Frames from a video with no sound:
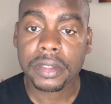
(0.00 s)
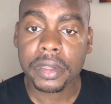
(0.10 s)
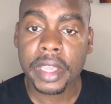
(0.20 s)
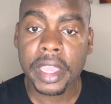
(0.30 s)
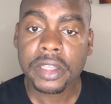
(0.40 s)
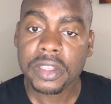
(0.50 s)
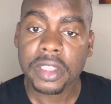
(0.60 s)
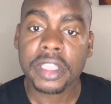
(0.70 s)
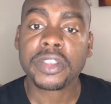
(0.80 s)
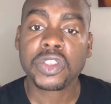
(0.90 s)
Okay, so
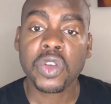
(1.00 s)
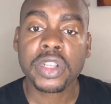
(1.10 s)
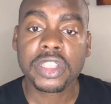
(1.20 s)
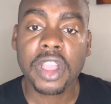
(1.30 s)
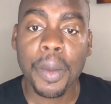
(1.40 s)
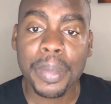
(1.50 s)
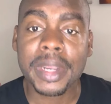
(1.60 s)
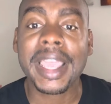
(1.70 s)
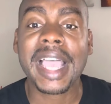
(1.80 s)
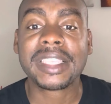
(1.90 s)
the insurance
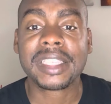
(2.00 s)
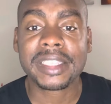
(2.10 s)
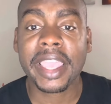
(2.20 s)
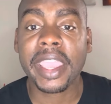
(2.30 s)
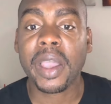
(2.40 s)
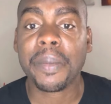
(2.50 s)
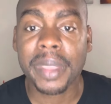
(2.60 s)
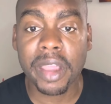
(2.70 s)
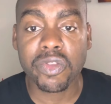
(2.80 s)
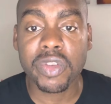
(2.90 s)
company has to take up
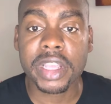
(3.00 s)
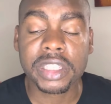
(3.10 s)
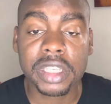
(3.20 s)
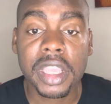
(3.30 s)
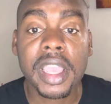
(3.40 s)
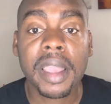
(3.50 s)
that risk